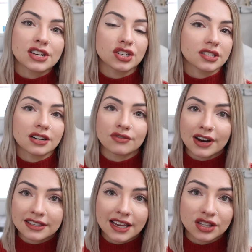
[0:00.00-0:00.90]
it's just gonna
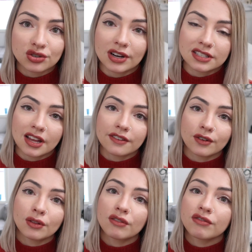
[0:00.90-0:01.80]
raise that stress
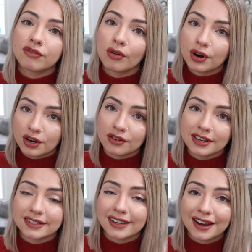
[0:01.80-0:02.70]
level for your
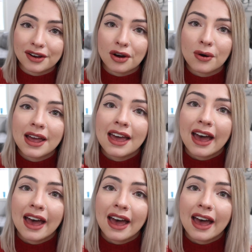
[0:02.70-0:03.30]
crested gecko,